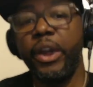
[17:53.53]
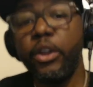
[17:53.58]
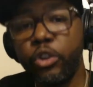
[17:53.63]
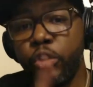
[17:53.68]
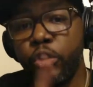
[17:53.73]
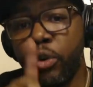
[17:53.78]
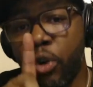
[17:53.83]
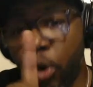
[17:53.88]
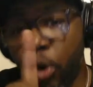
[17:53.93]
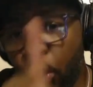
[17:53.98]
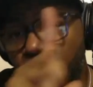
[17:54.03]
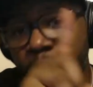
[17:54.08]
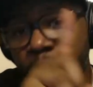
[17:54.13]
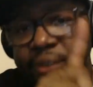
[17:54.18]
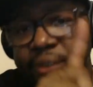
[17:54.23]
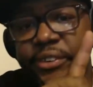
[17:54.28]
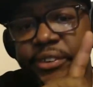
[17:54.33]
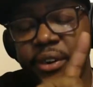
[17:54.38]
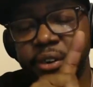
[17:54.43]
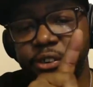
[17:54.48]
to
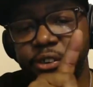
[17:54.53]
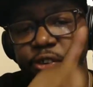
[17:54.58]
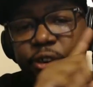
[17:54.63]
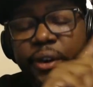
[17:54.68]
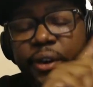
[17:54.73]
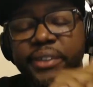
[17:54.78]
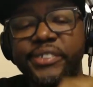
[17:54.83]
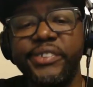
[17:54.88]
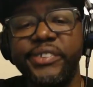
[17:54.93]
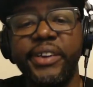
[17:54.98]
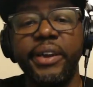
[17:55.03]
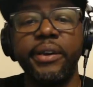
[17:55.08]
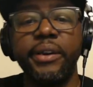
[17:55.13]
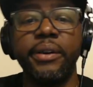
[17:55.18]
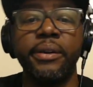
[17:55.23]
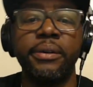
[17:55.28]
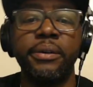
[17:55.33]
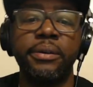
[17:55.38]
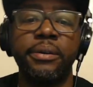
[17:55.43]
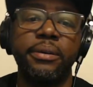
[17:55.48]
cost John
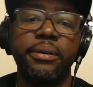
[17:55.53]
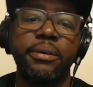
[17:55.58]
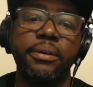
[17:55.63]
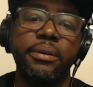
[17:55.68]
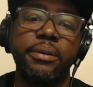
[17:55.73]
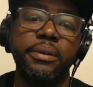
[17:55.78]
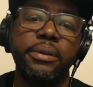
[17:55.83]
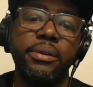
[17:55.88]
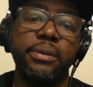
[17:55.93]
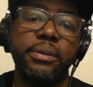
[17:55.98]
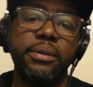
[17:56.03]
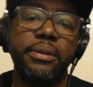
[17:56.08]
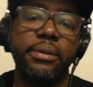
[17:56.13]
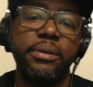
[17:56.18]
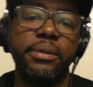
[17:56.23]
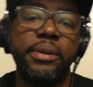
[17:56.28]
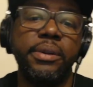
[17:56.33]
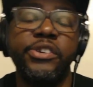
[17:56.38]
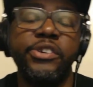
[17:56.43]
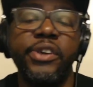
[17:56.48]
Cena
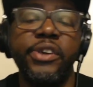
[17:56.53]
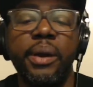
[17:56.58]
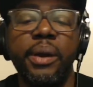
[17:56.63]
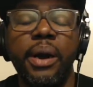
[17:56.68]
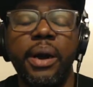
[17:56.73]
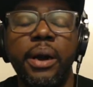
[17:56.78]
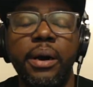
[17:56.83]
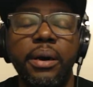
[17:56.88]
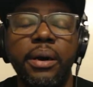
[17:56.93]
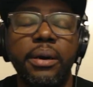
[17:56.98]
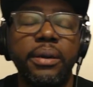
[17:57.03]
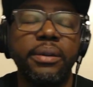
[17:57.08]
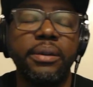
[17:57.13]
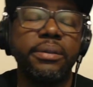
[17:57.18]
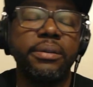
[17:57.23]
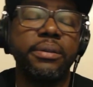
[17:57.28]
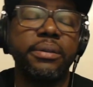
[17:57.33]
the